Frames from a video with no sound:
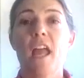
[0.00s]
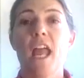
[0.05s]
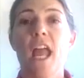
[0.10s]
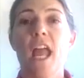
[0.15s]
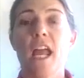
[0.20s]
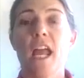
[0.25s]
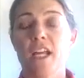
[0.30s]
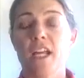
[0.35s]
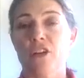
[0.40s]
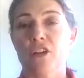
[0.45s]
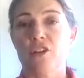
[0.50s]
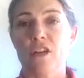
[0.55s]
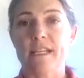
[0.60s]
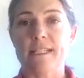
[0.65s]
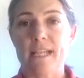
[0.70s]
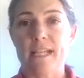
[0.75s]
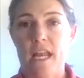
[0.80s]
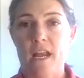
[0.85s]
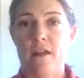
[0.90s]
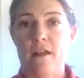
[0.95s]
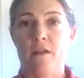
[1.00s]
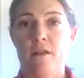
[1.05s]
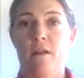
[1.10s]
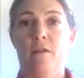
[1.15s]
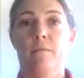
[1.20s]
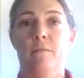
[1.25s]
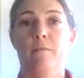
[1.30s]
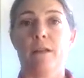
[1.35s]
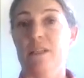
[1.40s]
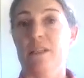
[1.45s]
an increase in
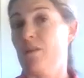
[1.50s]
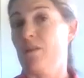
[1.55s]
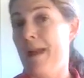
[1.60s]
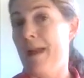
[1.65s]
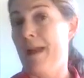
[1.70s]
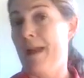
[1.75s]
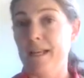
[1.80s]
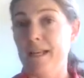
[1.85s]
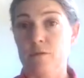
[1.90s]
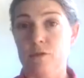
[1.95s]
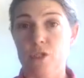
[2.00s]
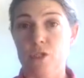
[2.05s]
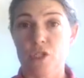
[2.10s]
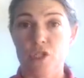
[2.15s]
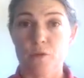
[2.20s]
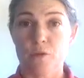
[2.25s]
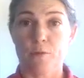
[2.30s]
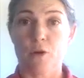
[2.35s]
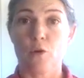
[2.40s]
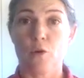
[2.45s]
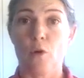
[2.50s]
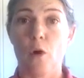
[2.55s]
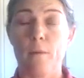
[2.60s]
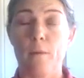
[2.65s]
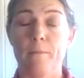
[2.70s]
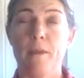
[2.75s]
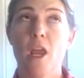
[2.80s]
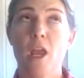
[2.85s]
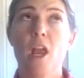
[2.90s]
muscle mass, which is super cool.